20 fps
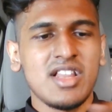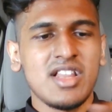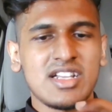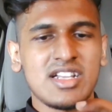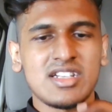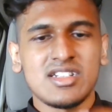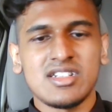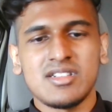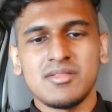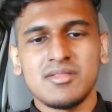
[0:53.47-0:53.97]

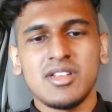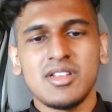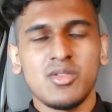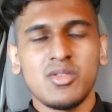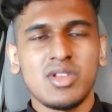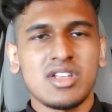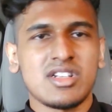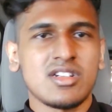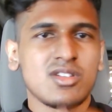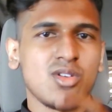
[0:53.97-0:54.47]
like, a, you know,
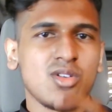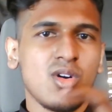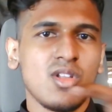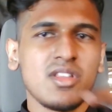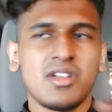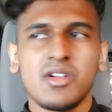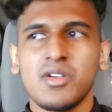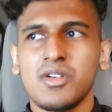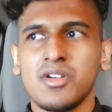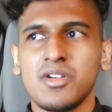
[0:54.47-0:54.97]
like a
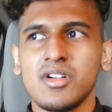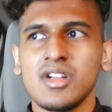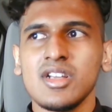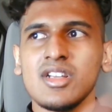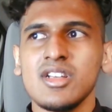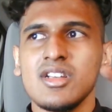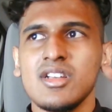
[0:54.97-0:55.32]
calling card.